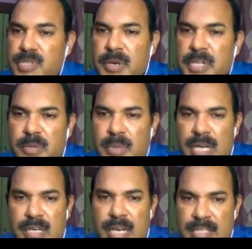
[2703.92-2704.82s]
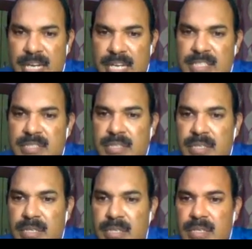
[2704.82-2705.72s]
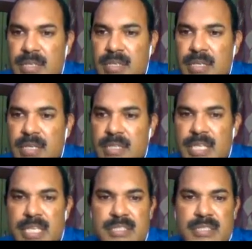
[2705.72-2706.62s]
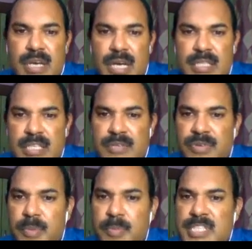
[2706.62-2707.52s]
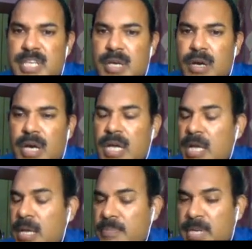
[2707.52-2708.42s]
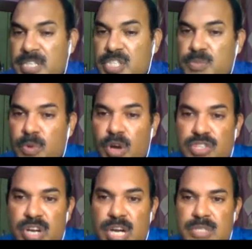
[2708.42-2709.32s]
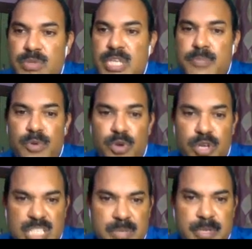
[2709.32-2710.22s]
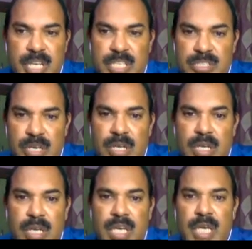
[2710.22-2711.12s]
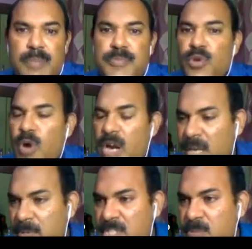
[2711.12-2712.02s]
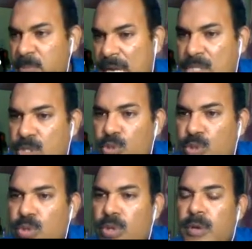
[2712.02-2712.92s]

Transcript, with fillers: observed in rheumatoid arthritis. These uh, the deformities are, are affecting the small joints, which are progressive in nature. If no attempt is made to